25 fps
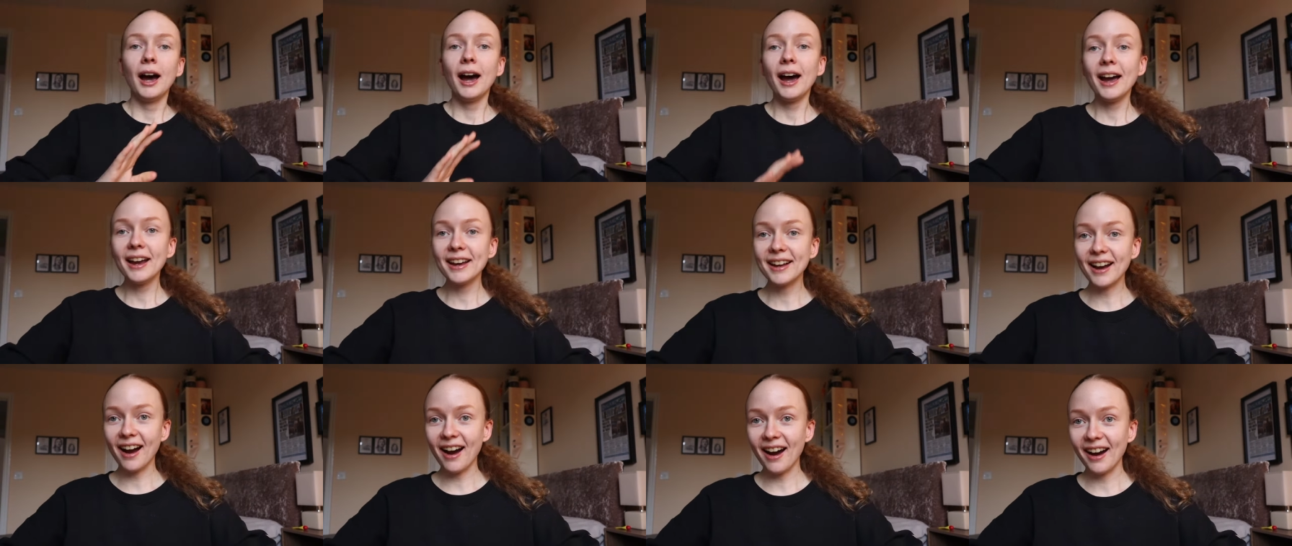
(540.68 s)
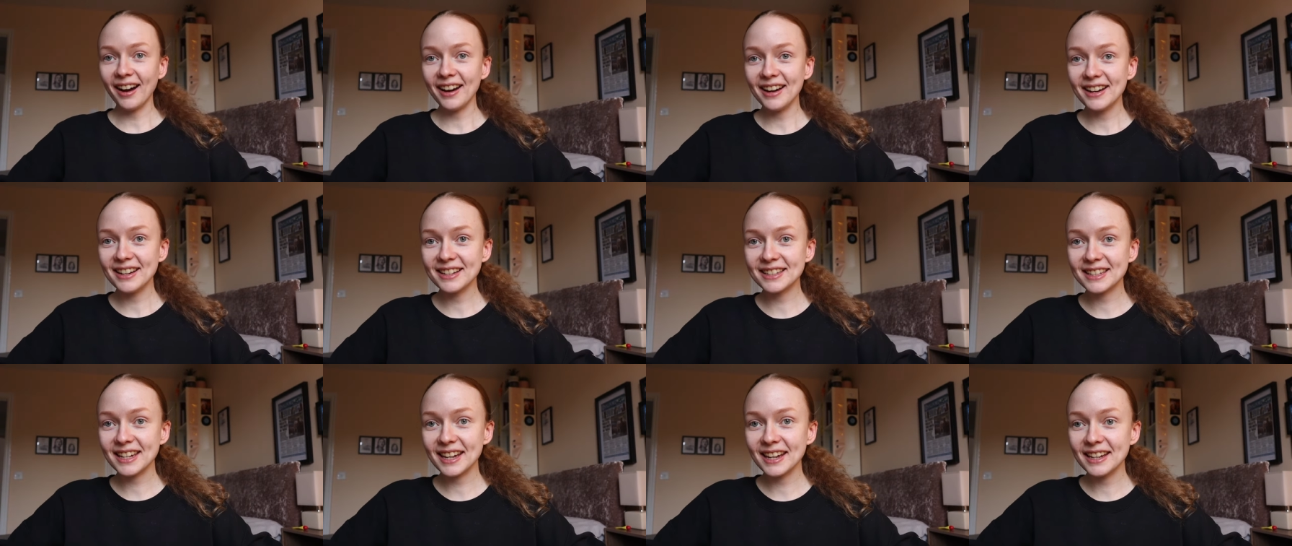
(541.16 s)
Hi
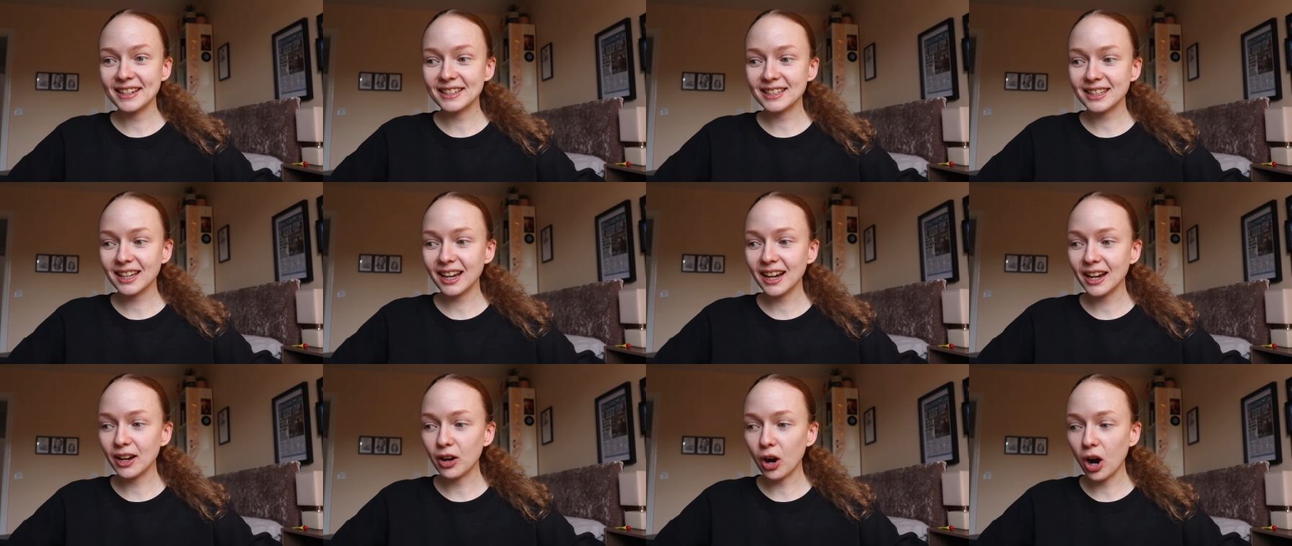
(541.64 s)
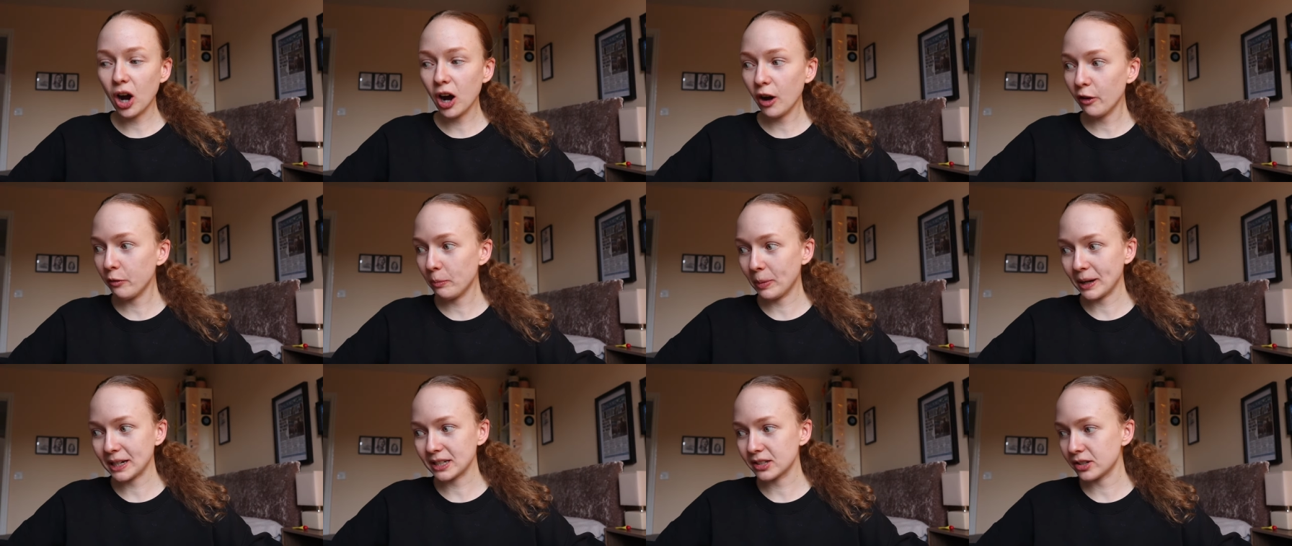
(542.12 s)
guys, it's like
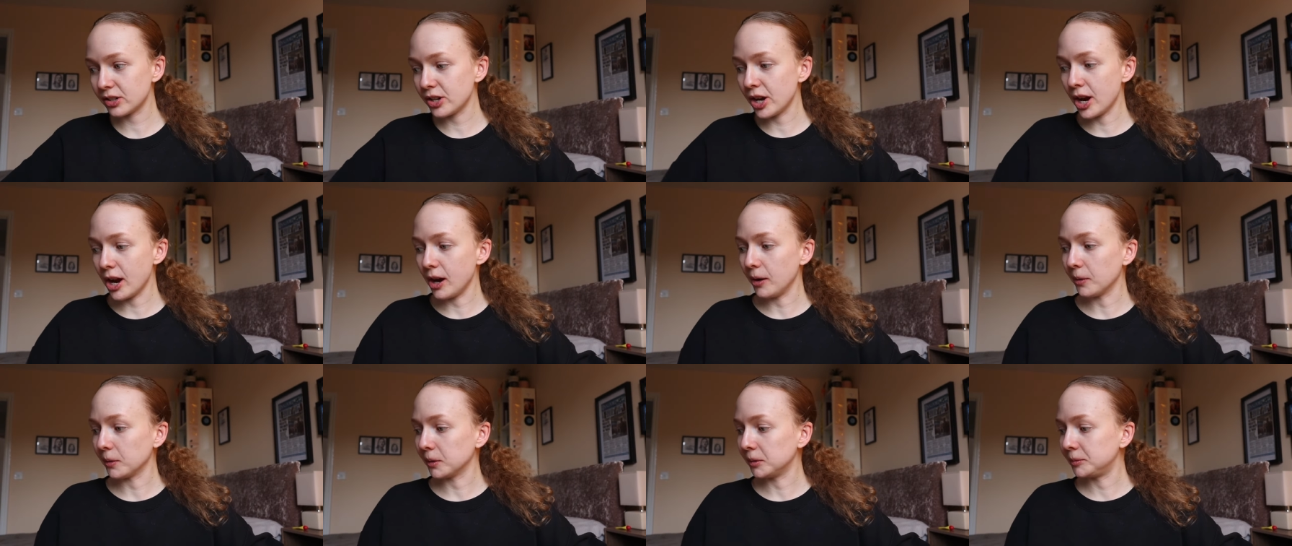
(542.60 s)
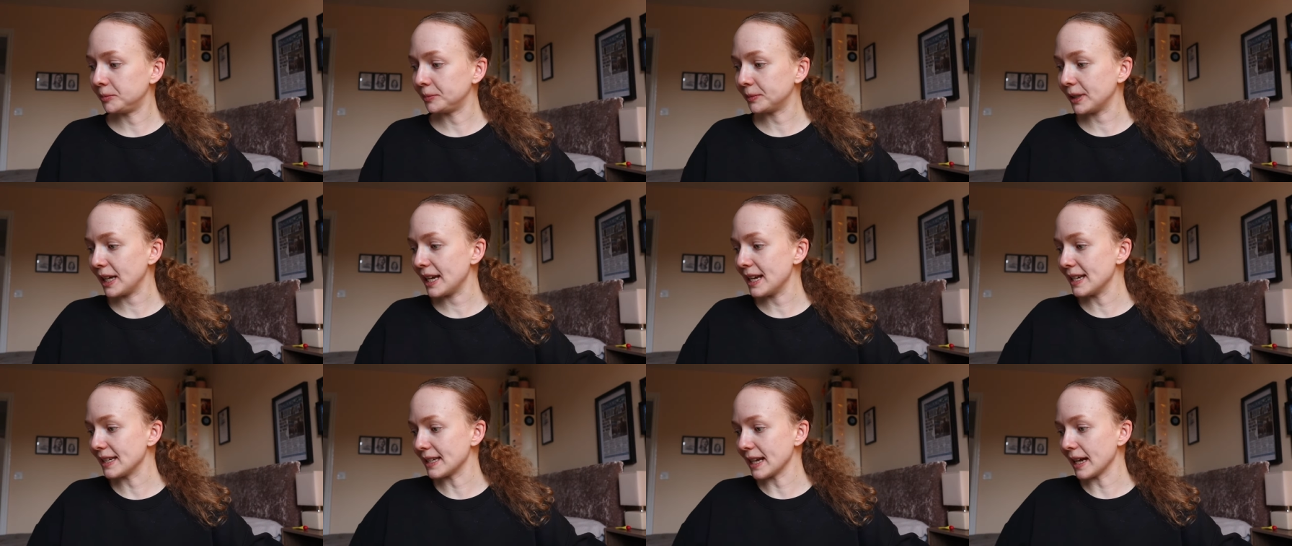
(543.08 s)
half past two,
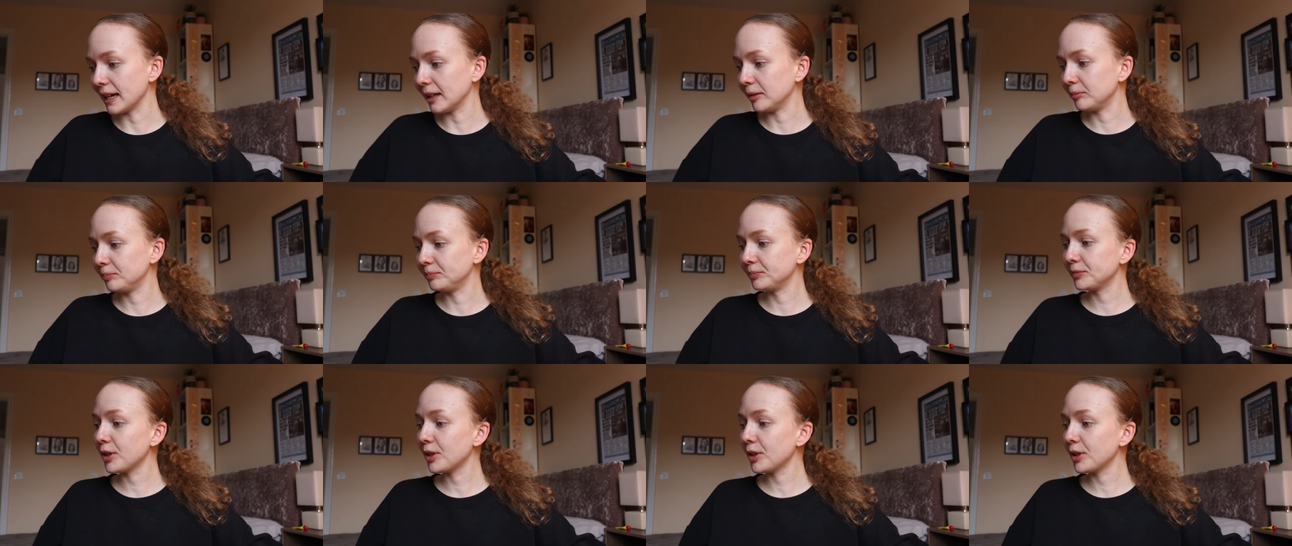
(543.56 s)
is it?